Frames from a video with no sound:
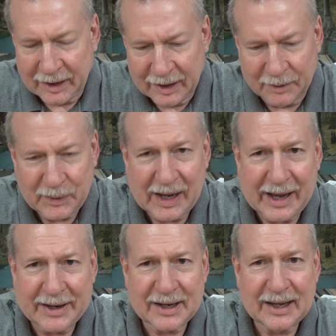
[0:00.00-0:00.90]
And we
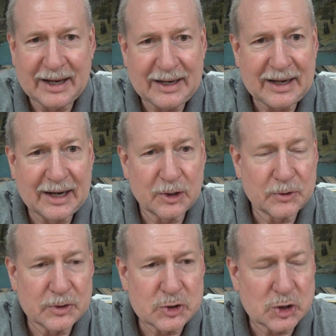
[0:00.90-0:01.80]
had a lady here
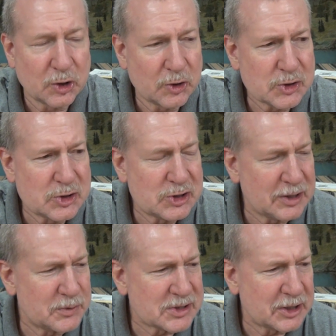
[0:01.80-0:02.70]
in the church, and
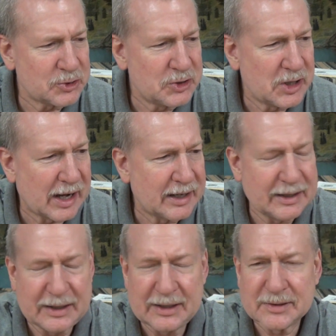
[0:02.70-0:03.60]
she was in her
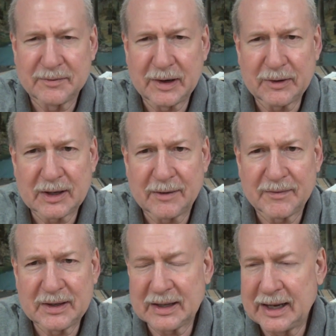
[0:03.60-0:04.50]
90s, a very
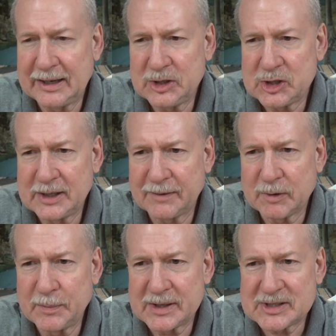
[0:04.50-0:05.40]
lovely lady. She
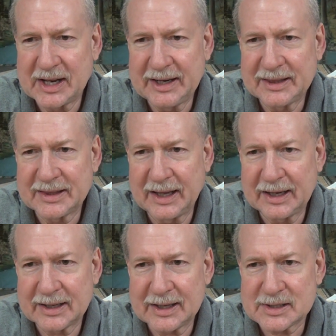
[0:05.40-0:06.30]
never missed anything
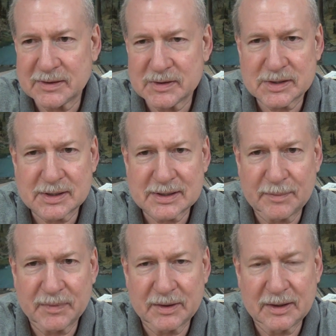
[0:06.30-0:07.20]
unless it was
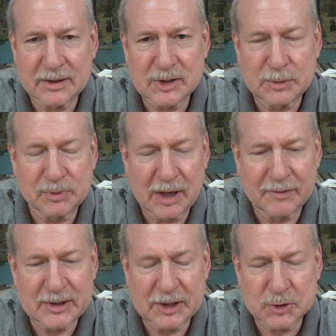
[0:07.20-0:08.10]
something that she
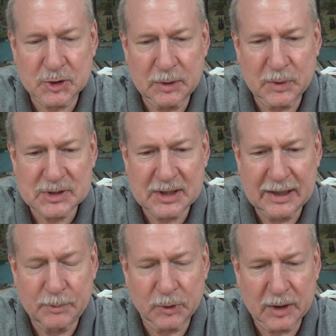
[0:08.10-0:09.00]
providentially wasn't
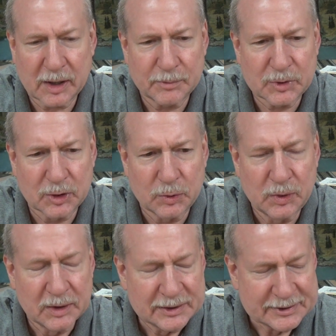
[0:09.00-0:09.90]
able to come to.